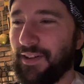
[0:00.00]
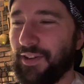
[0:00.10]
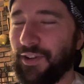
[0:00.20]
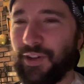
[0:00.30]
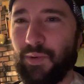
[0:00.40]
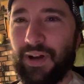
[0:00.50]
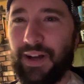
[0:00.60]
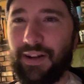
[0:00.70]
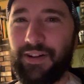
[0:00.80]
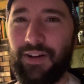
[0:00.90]
You're going to
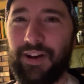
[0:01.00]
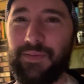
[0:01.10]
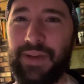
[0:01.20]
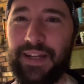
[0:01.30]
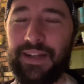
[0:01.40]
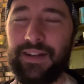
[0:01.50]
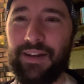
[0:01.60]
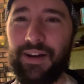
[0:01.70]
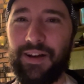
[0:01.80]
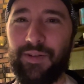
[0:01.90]
want an automated
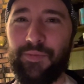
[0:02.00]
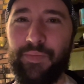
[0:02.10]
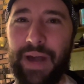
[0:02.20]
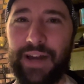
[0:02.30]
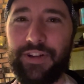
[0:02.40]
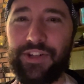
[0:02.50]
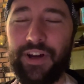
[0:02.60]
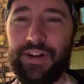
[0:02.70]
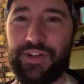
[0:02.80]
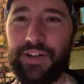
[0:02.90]
battery
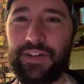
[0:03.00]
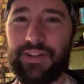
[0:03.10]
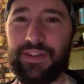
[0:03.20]
charger